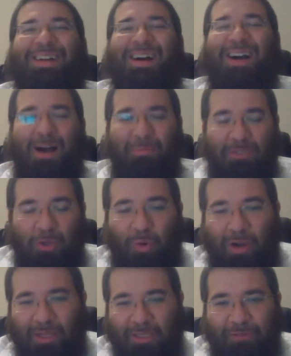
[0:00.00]
So
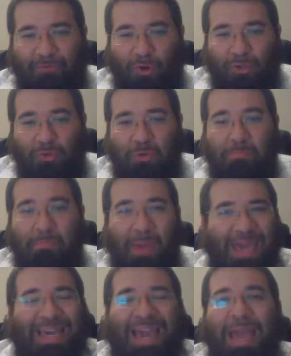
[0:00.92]
one of the things, of course, we
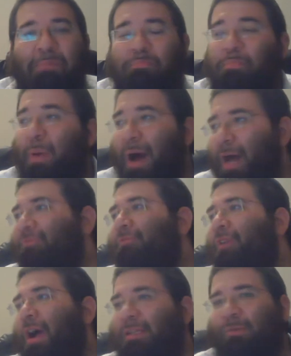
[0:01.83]
make a bonfire.